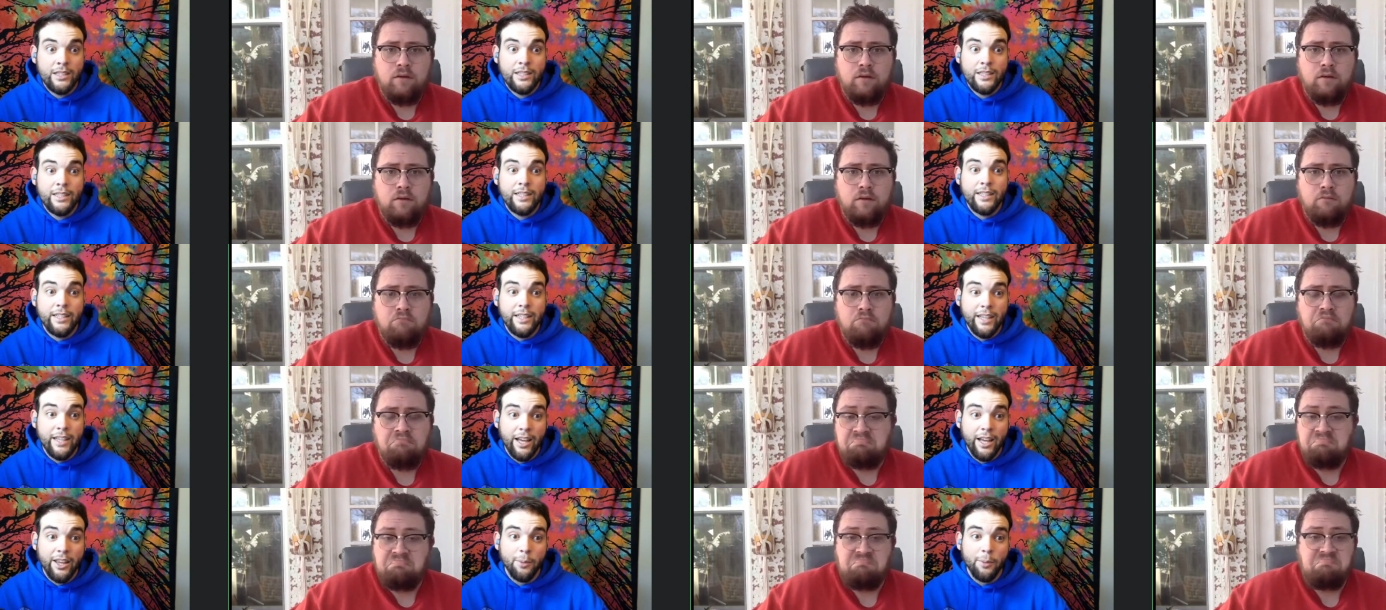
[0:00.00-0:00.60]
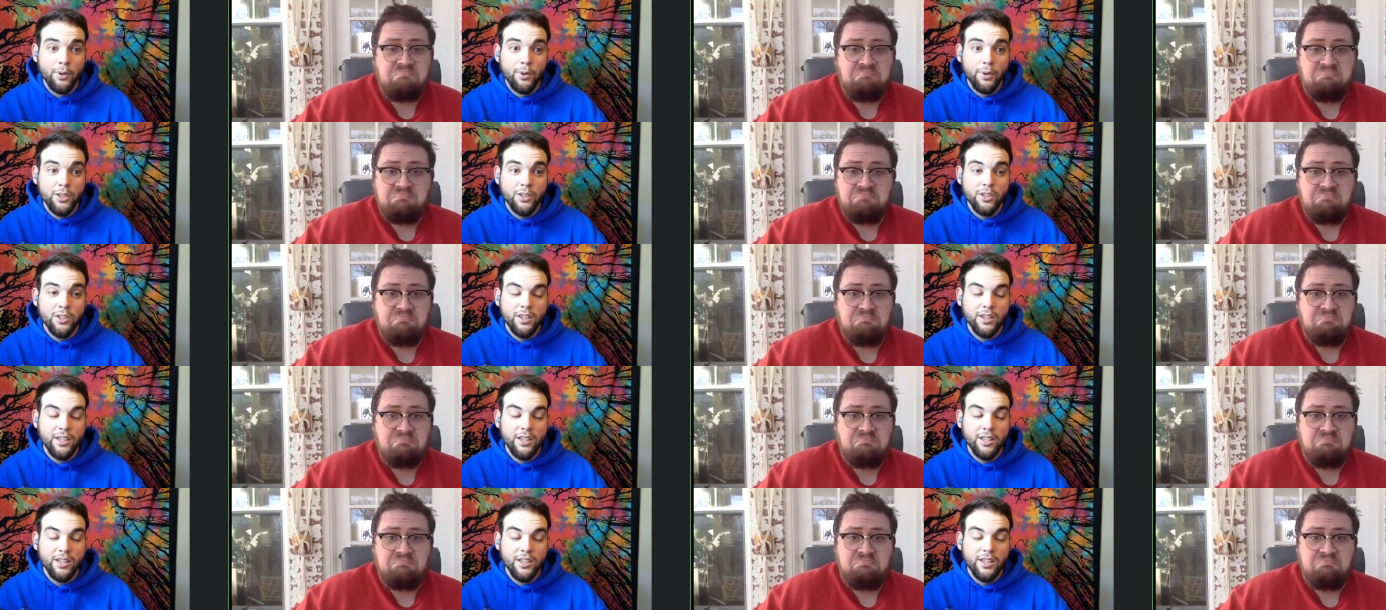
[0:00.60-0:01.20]
Speaker 1: yeah, they put
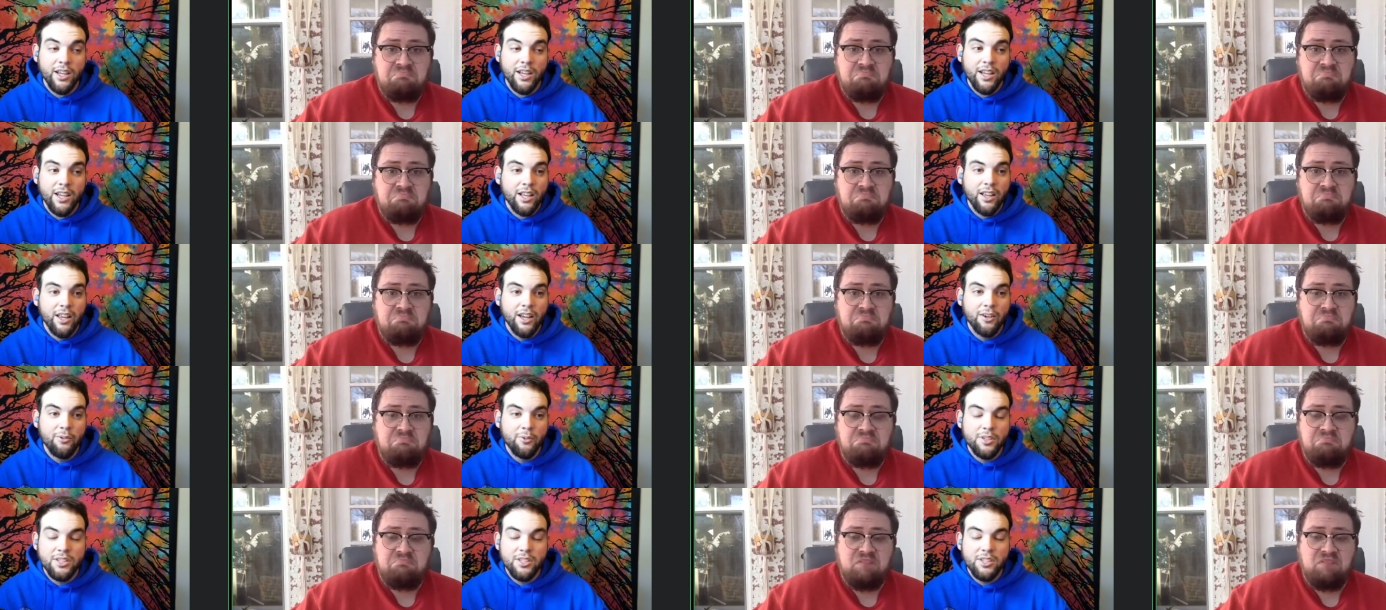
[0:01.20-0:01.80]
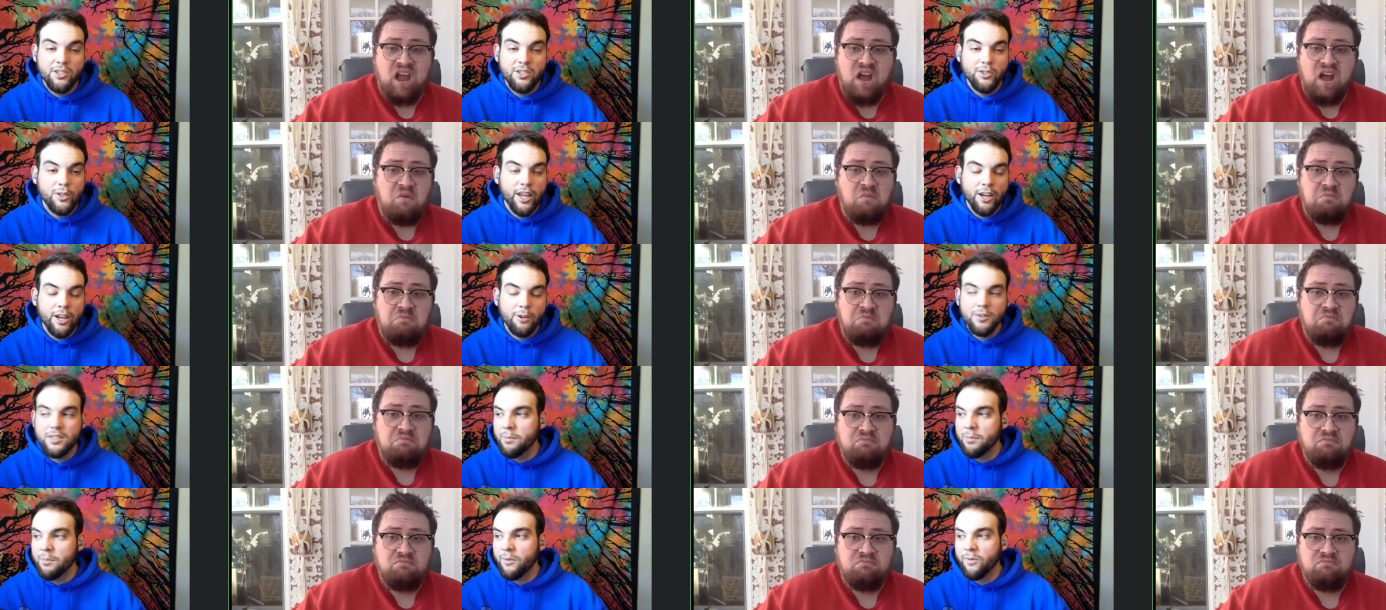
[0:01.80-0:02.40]
like we like no. we
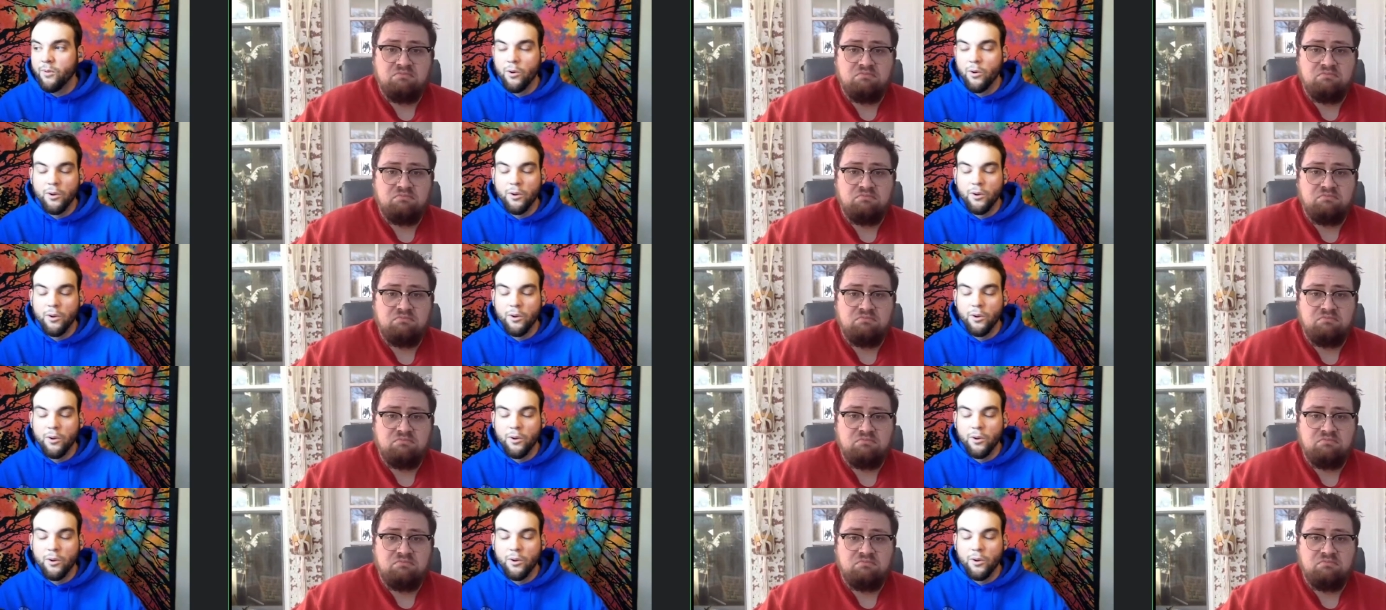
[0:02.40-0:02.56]
said before,